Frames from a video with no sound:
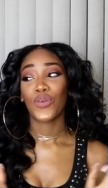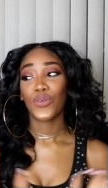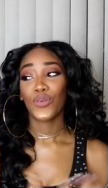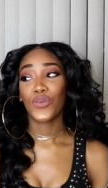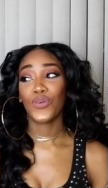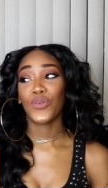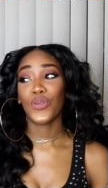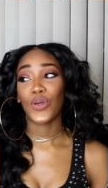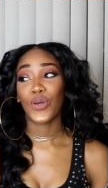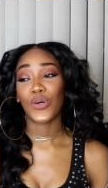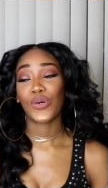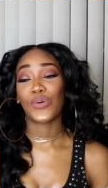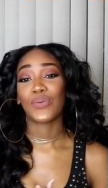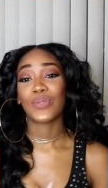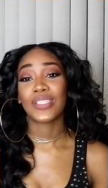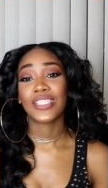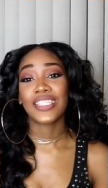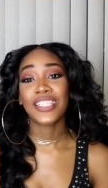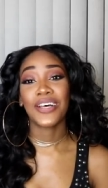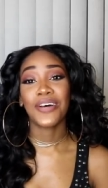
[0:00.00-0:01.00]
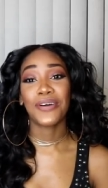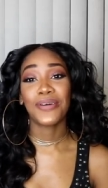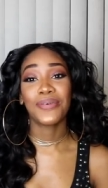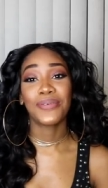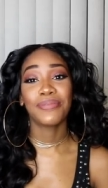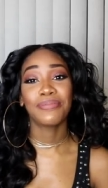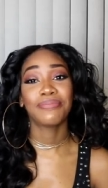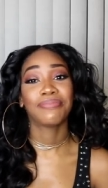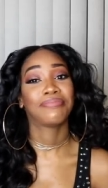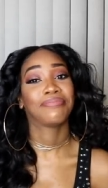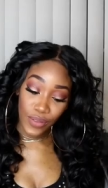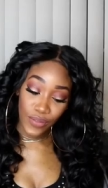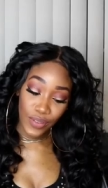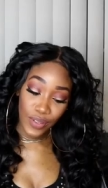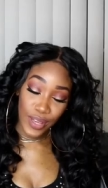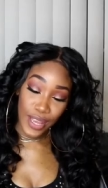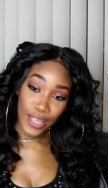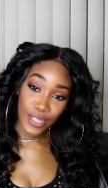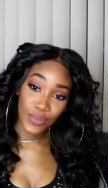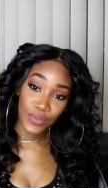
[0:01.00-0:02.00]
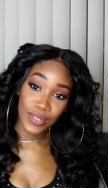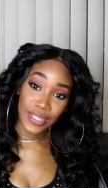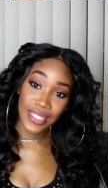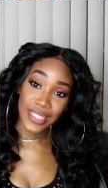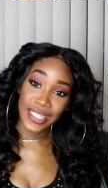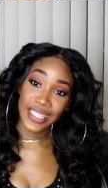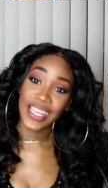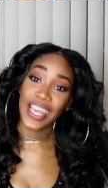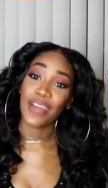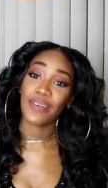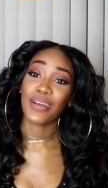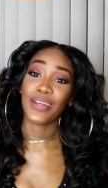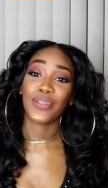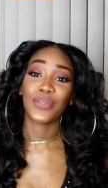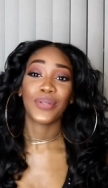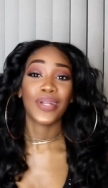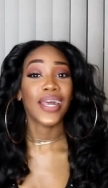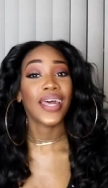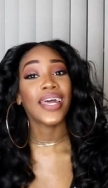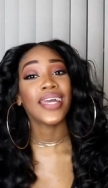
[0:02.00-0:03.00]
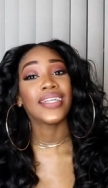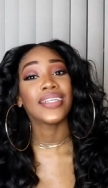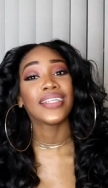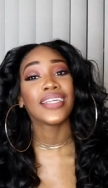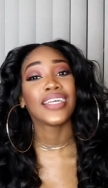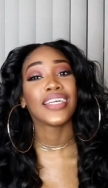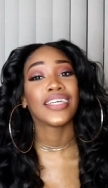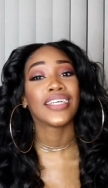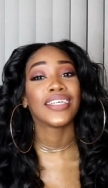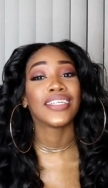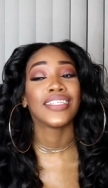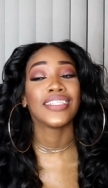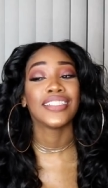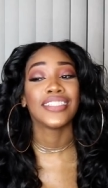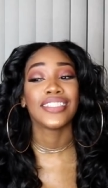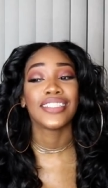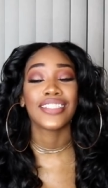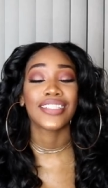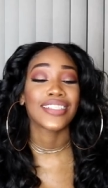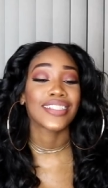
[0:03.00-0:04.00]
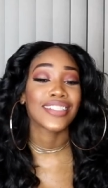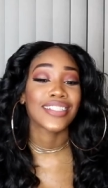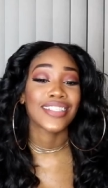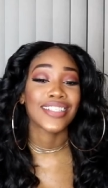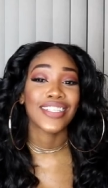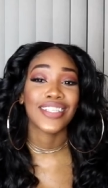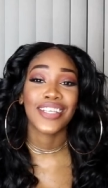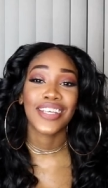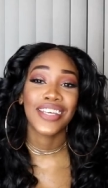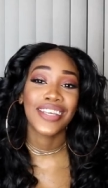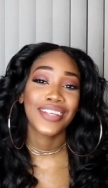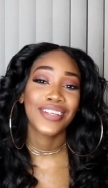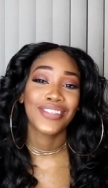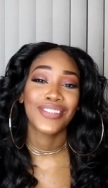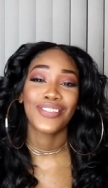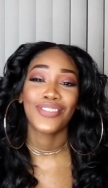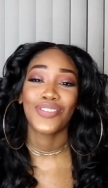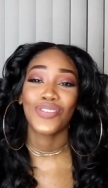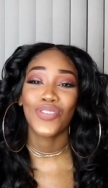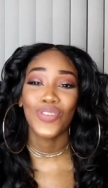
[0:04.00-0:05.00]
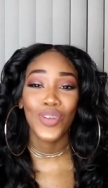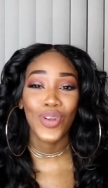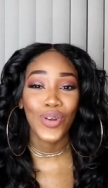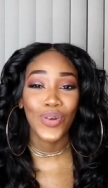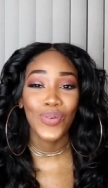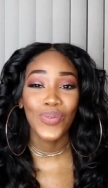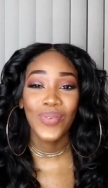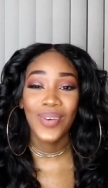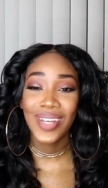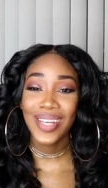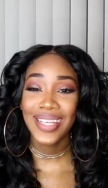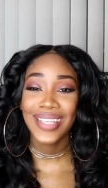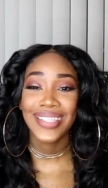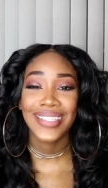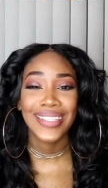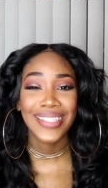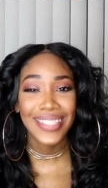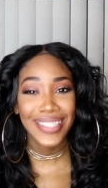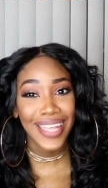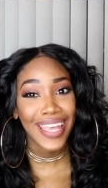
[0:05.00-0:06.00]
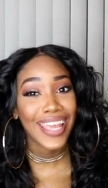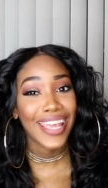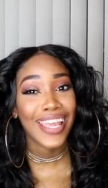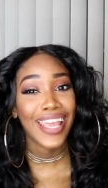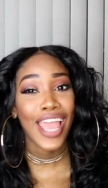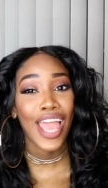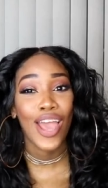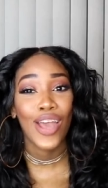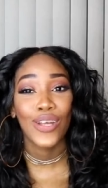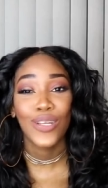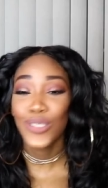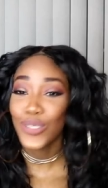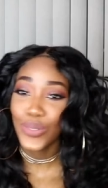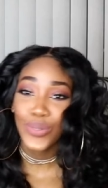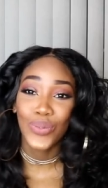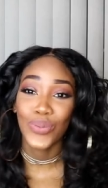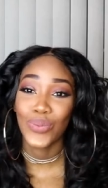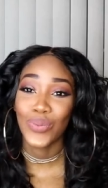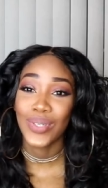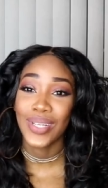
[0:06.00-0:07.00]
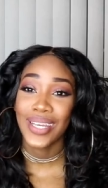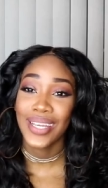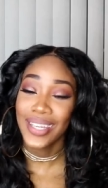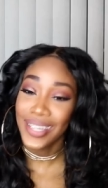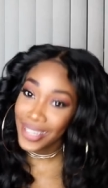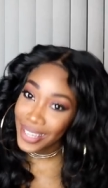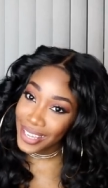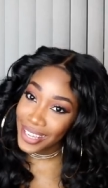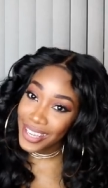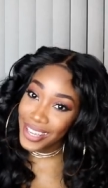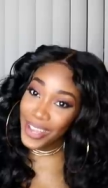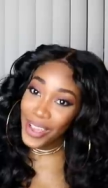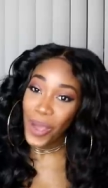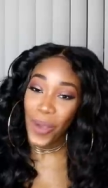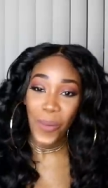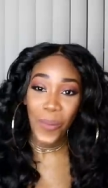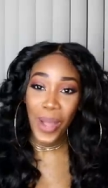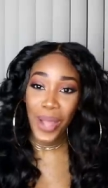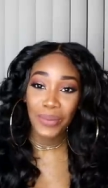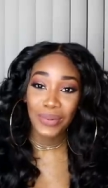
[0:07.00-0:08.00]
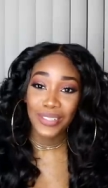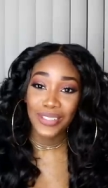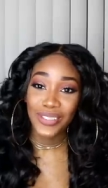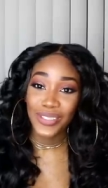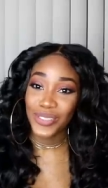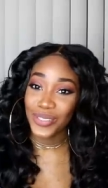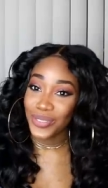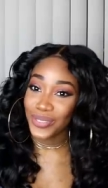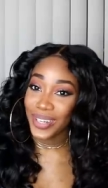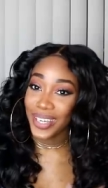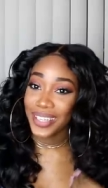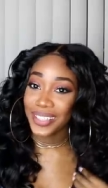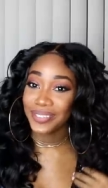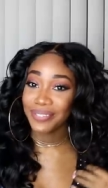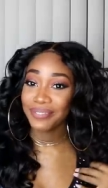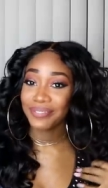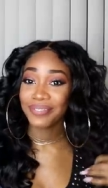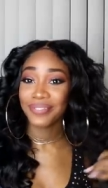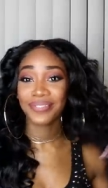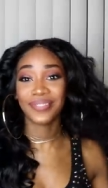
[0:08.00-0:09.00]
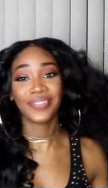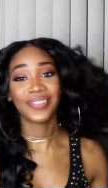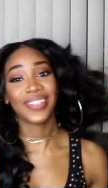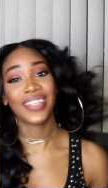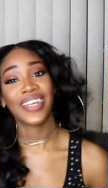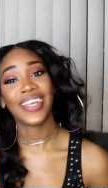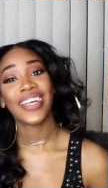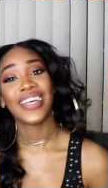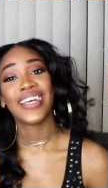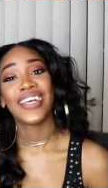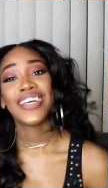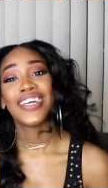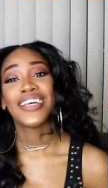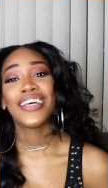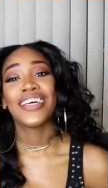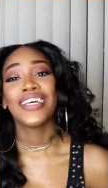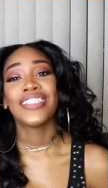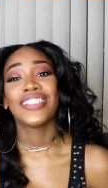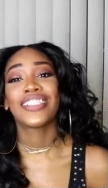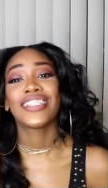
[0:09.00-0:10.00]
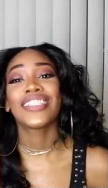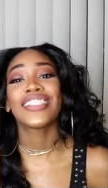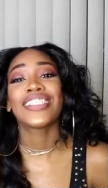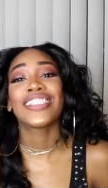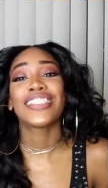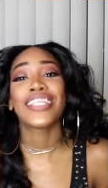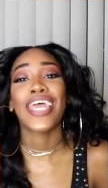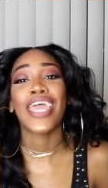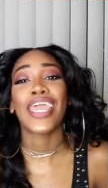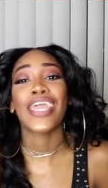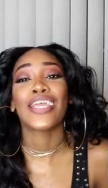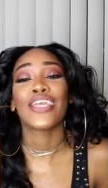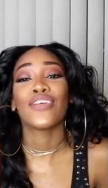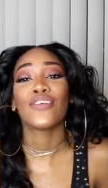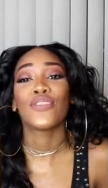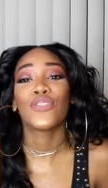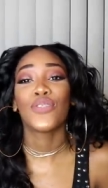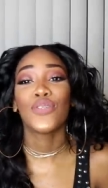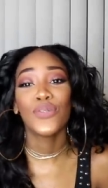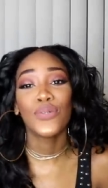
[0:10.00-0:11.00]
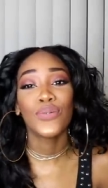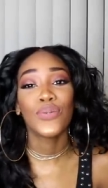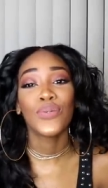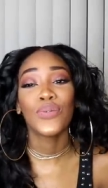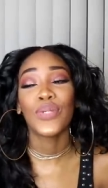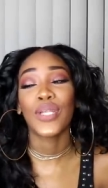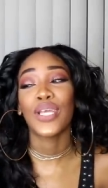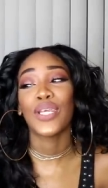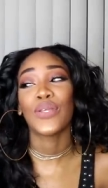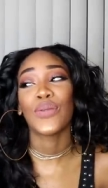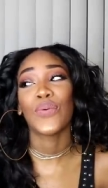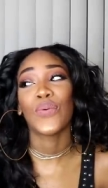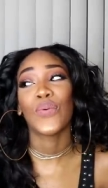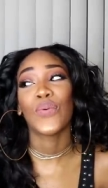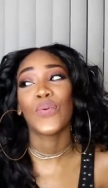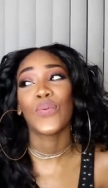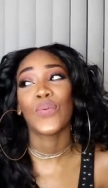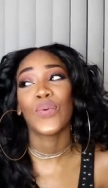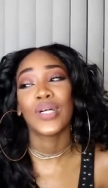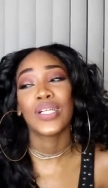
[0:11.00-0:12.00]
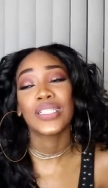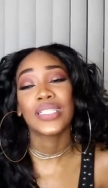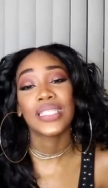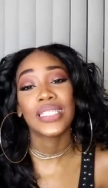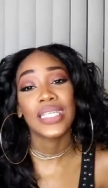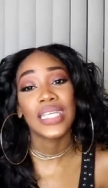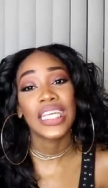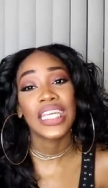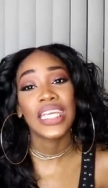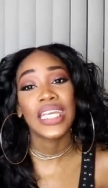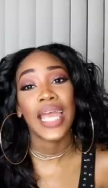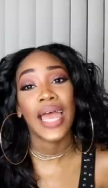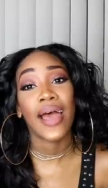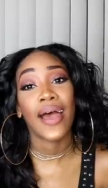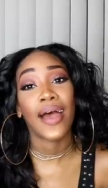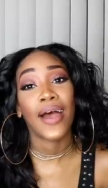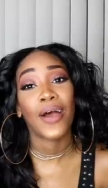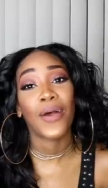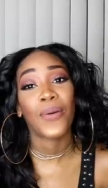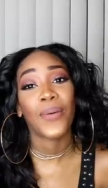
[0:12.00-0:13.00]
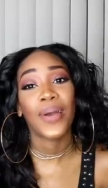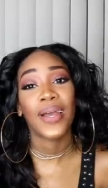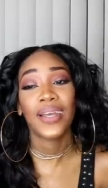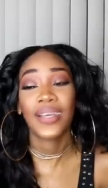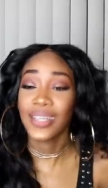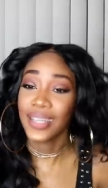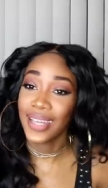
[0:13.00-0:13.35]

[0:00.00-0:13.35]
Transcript: You know, so if you guys want to see how I do that, just, you know, stay tuned. Why wouldn't you, right? Just stay tuned and you will see how